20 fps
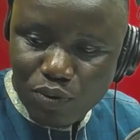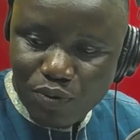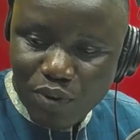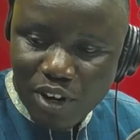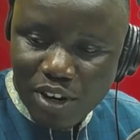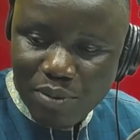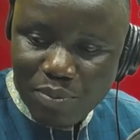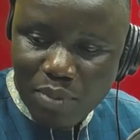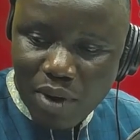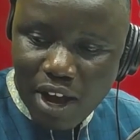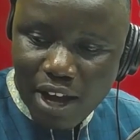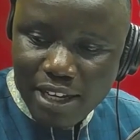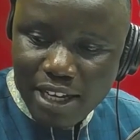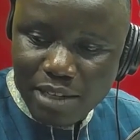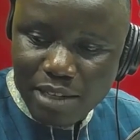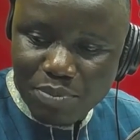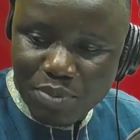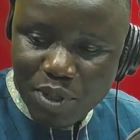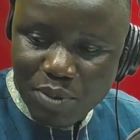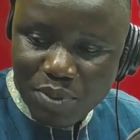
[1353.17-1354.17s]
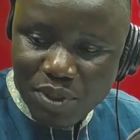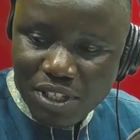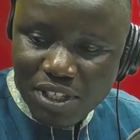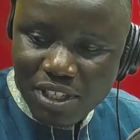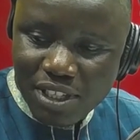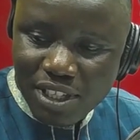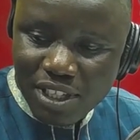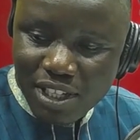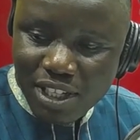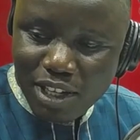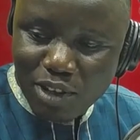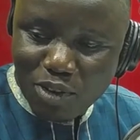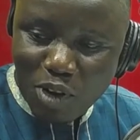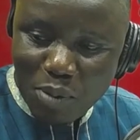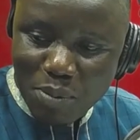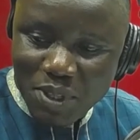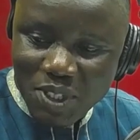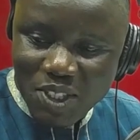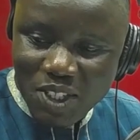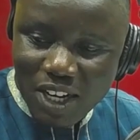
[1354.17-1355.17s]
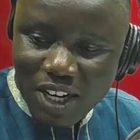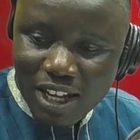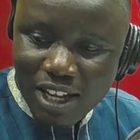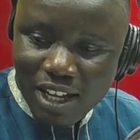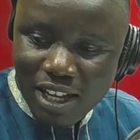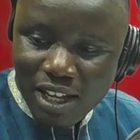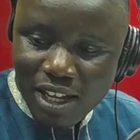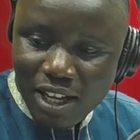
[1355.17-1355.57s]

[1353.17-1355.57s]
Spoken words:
Very bad. NPP commissioner.